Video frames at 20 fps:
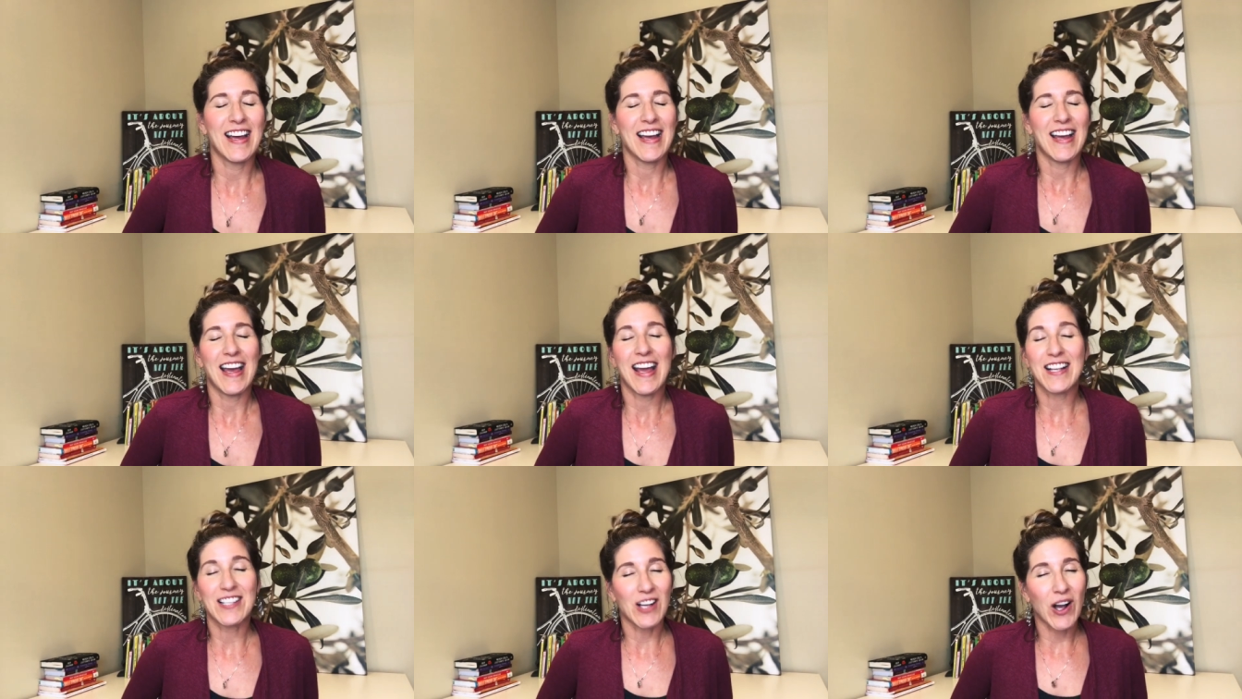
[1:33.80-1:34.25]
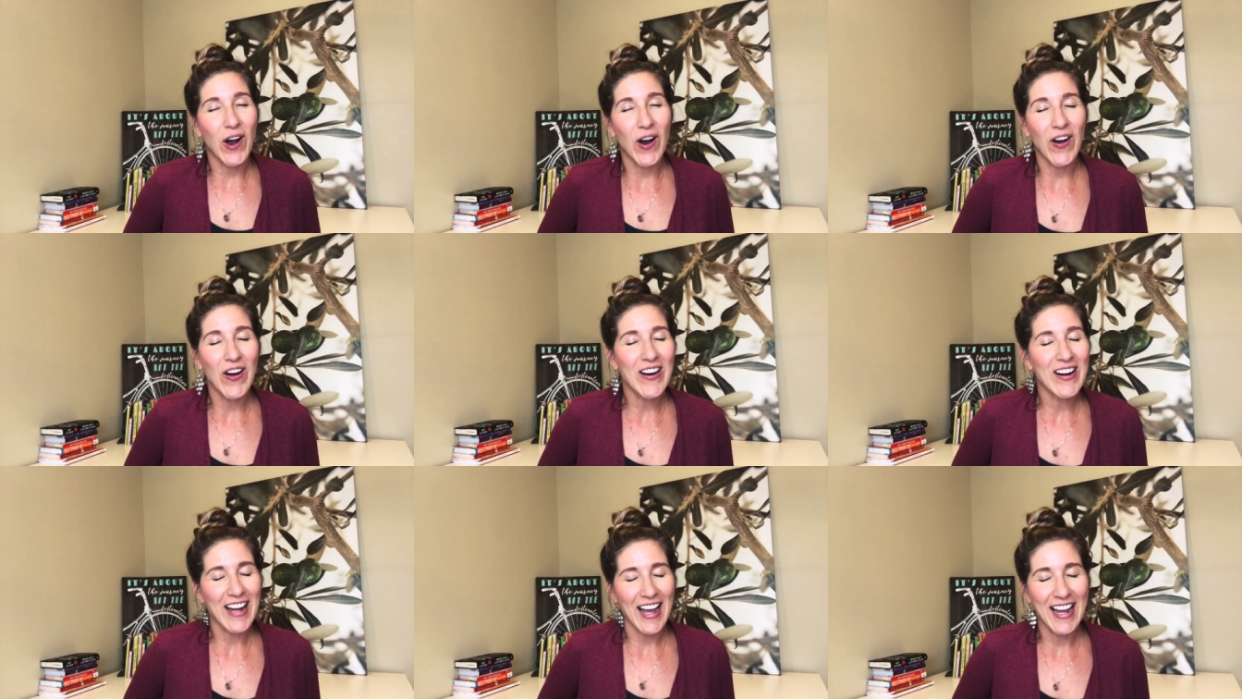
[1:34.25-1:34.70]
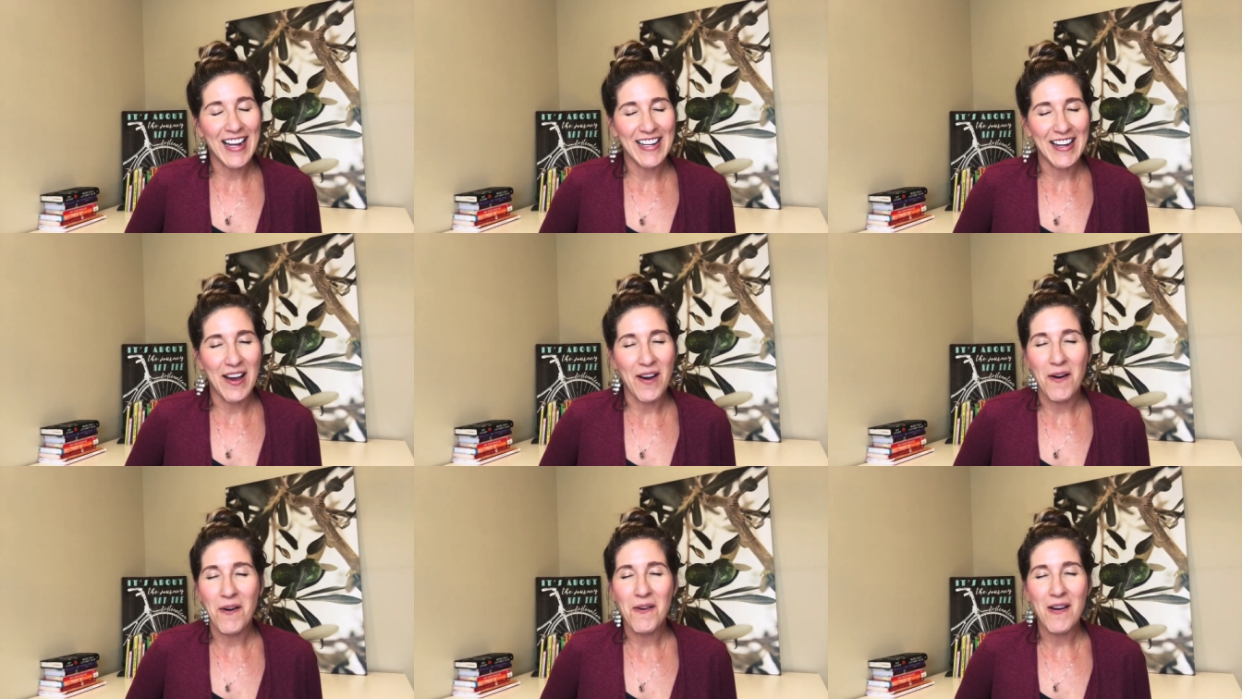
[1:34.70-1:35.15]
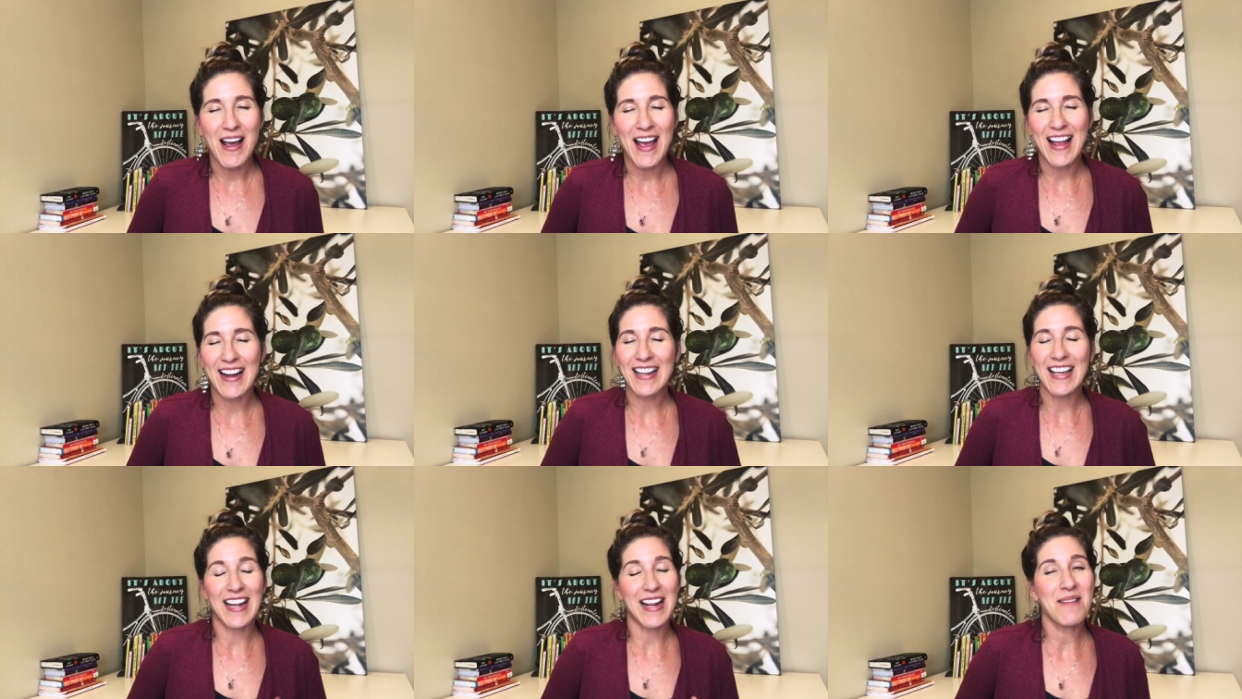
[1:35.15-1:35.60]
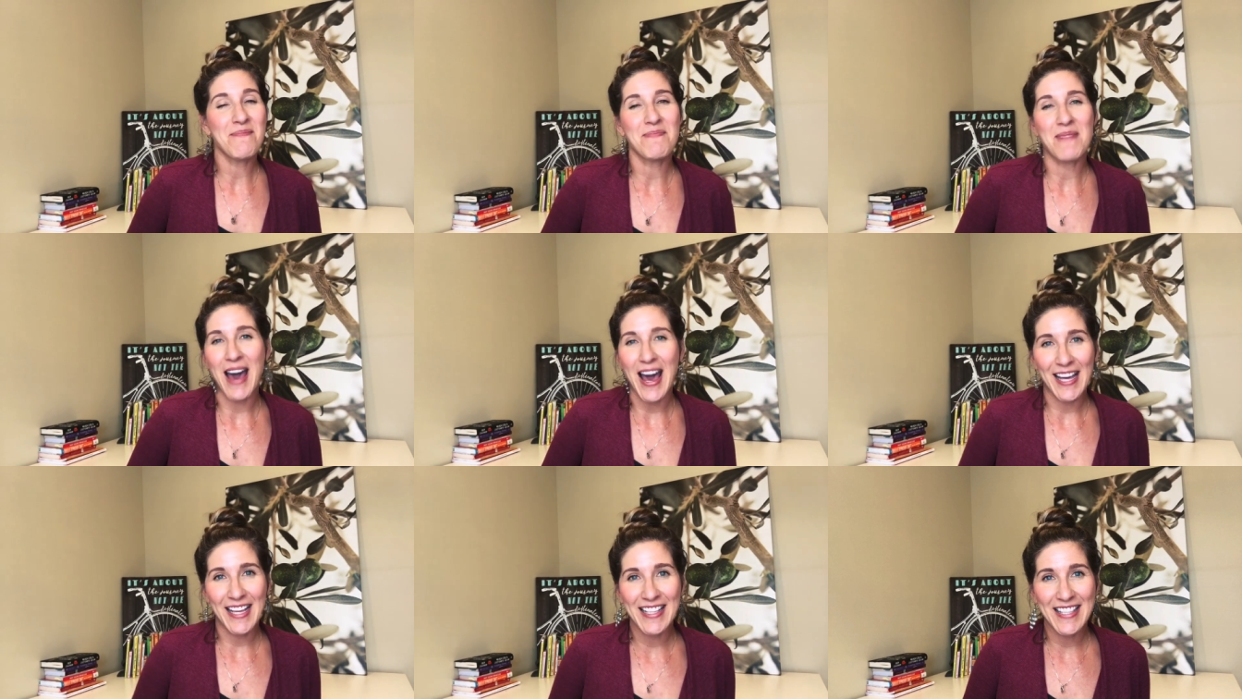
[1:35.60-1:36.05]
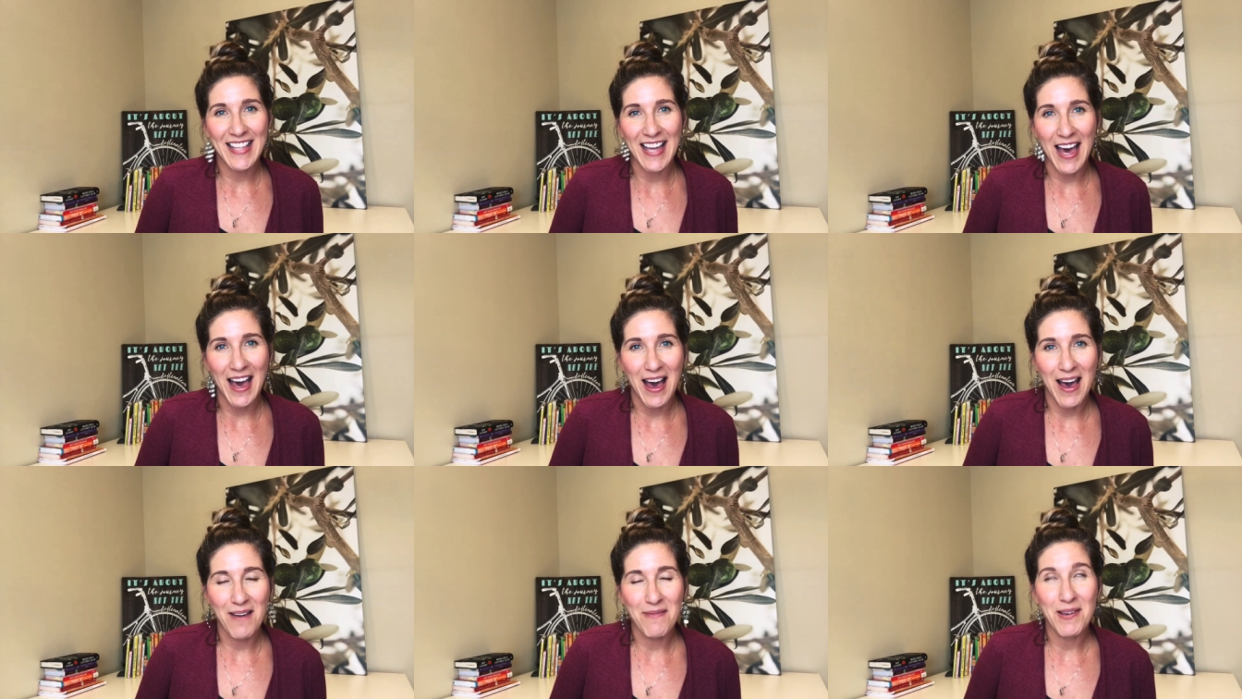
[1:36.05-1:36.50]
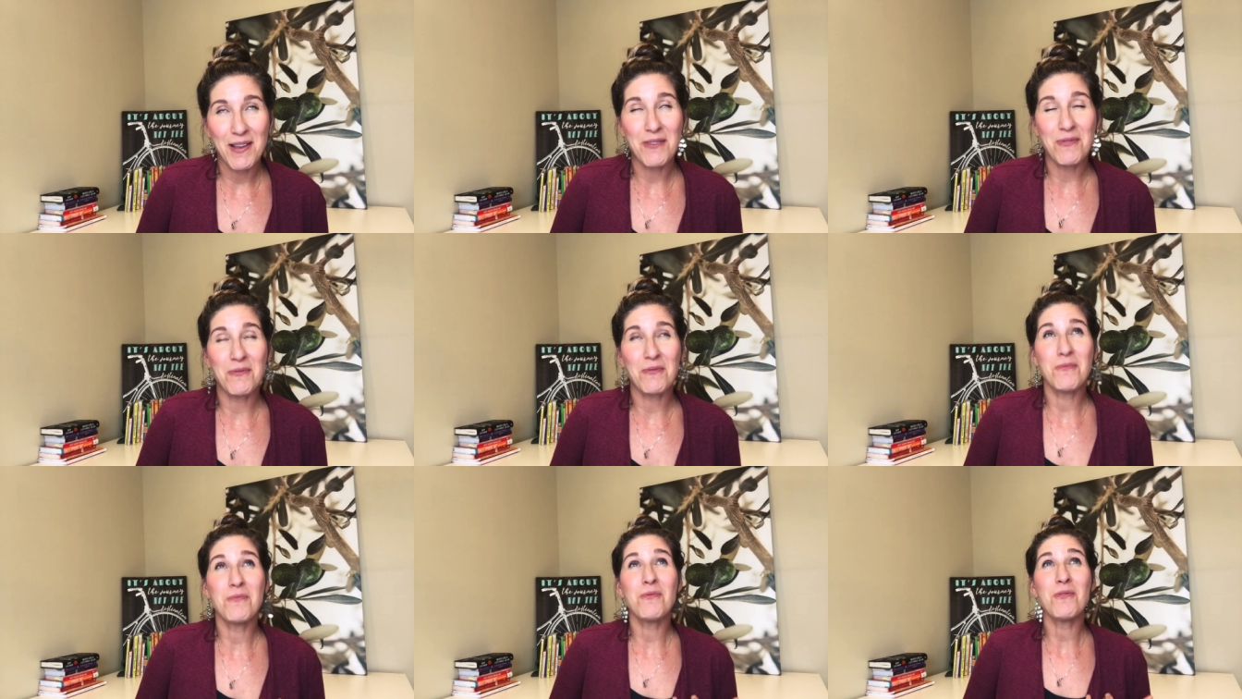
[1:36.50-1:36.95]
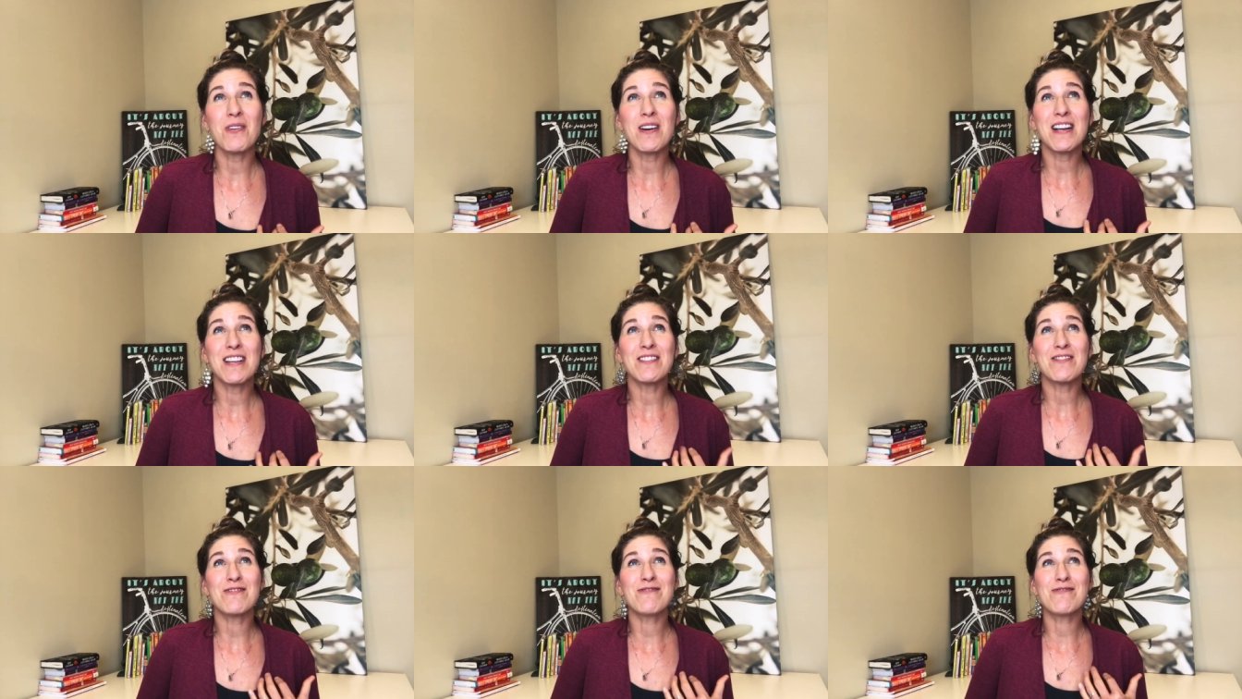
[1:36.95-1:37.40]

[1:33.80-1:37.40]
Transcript: It's hard, I know, and getting back into the habit was